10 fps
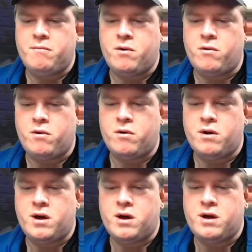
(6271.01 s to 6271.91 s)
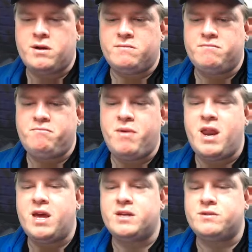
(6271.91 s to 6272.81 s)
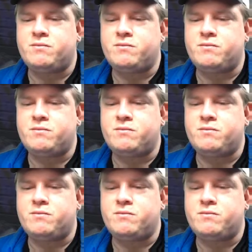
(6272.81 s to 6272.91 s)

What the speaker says: Or penny is